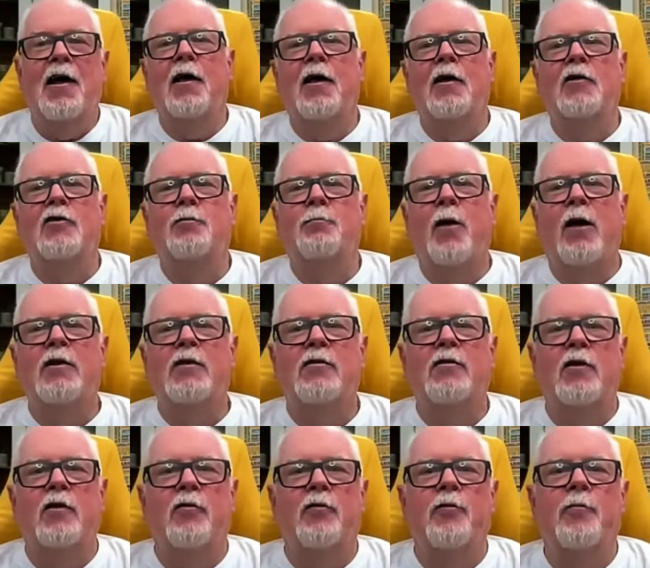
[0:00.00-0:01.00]

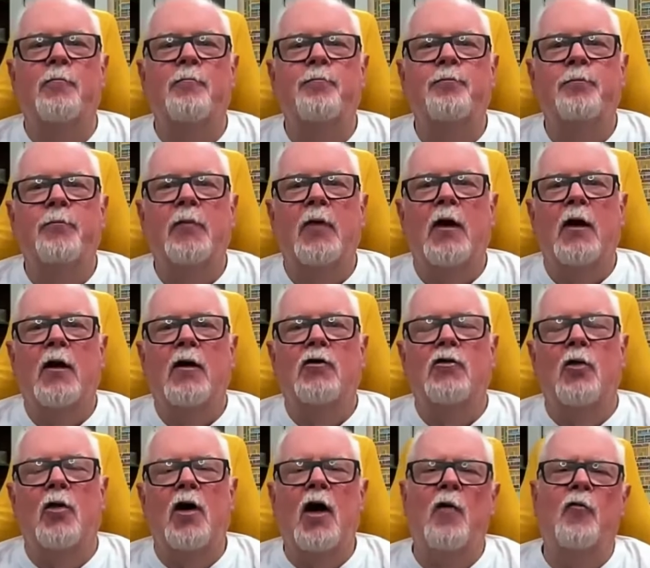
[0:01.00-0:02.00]
expensive.
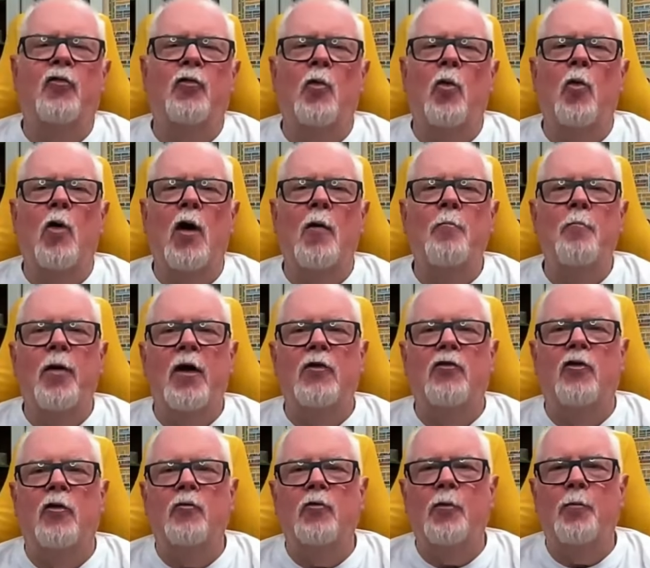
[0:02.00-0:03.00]
So a comfortable
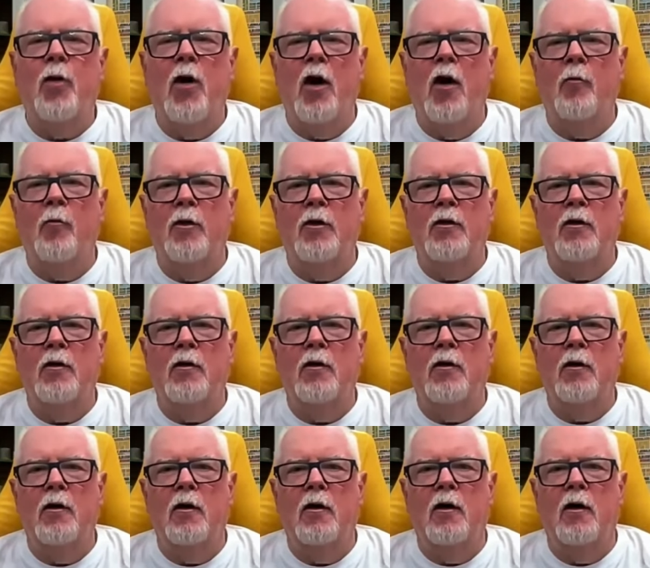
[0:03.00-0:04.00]
one-bedroom apartment
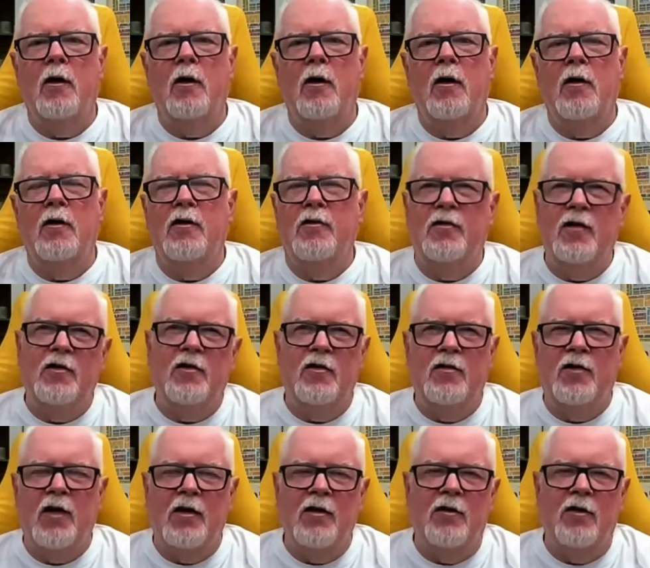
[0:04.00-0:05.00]
in the city
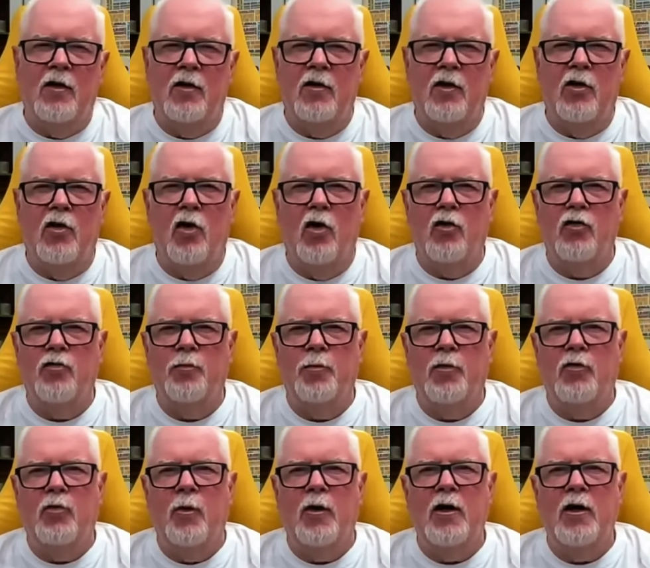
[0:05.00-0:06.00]
centre can cost
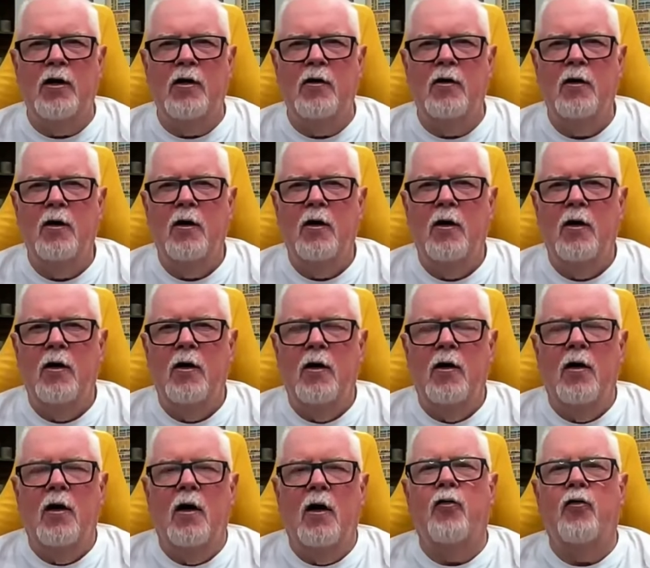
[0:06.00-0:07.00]
between
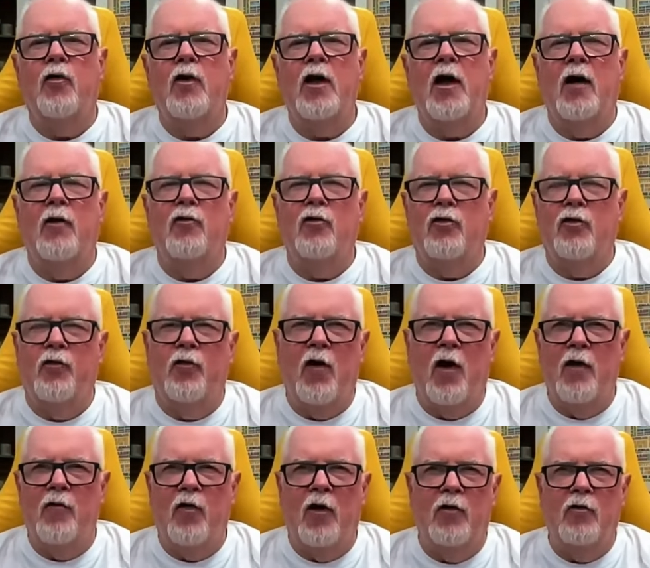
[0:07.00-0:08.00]
$300 to
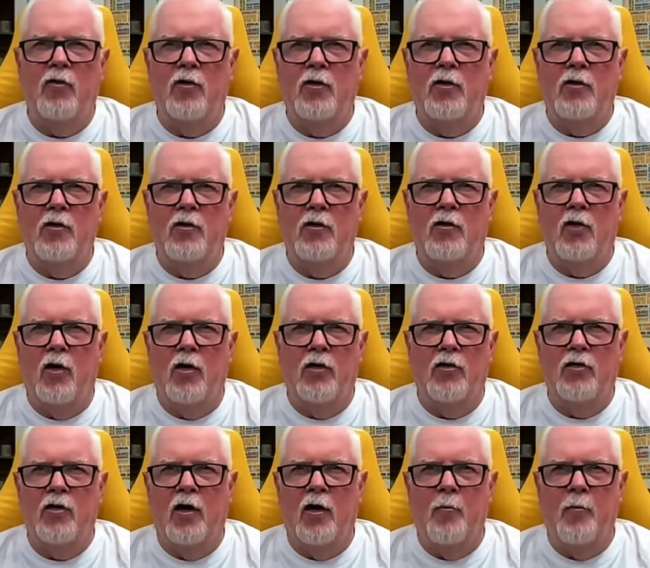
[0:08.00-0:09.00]

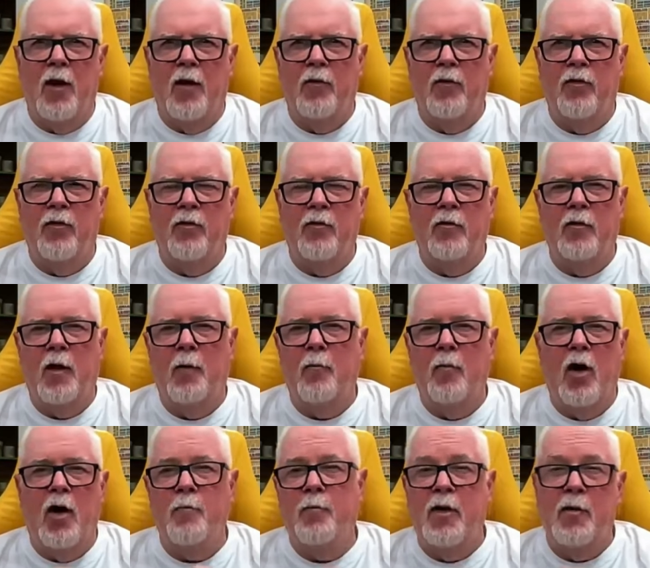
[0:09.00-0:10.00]
$500 a month. That
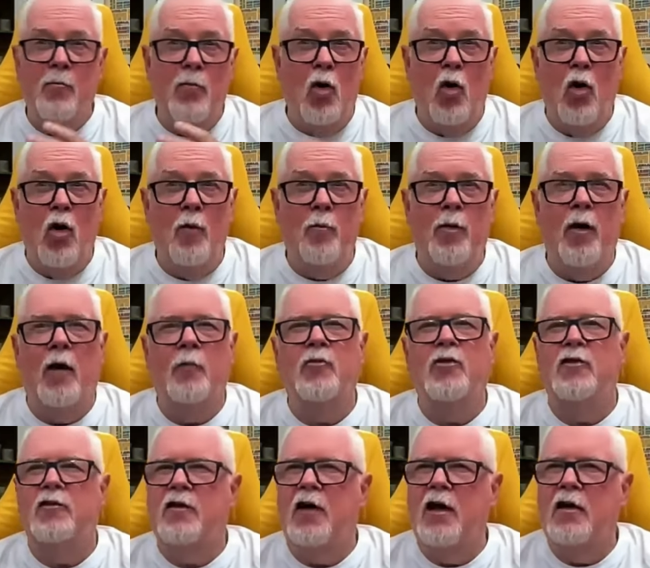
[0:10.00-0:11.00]
might be more, but I'm
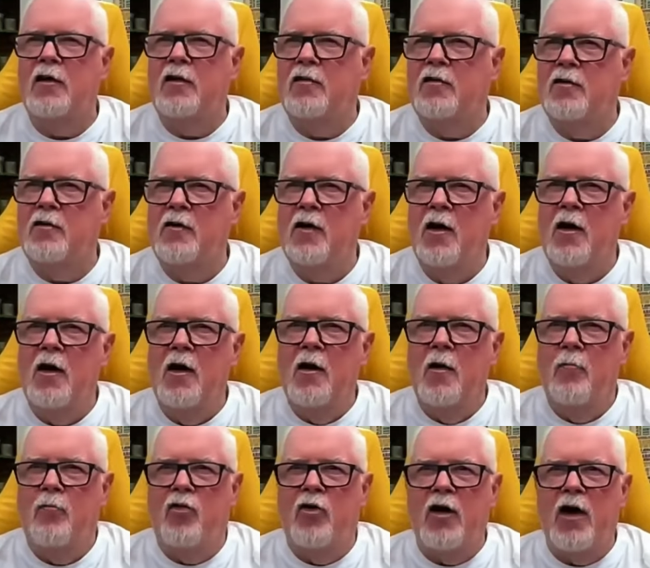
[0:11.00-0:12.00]
just saying this is
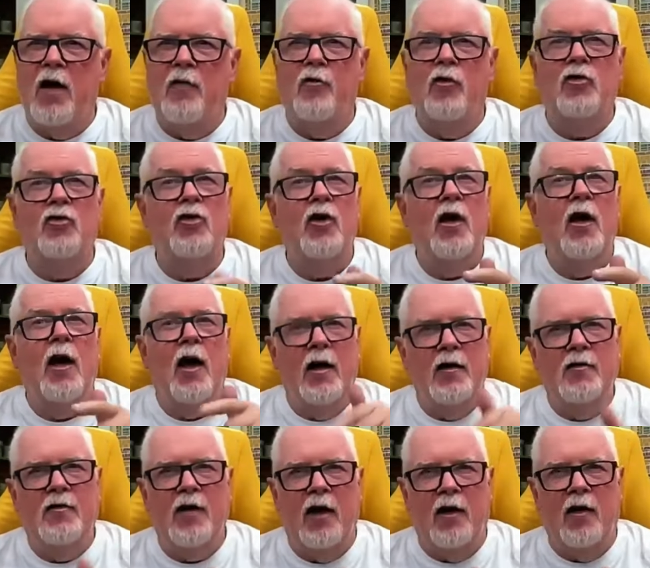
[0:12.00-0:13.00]
pretty average, and
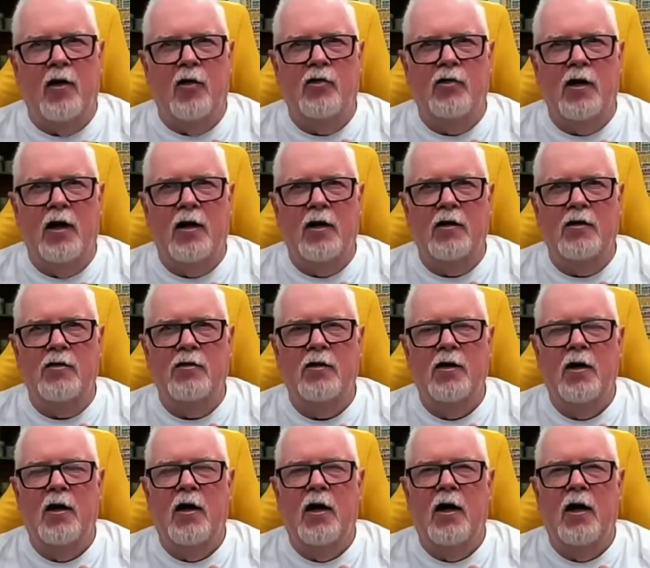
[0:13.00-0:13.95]
check those links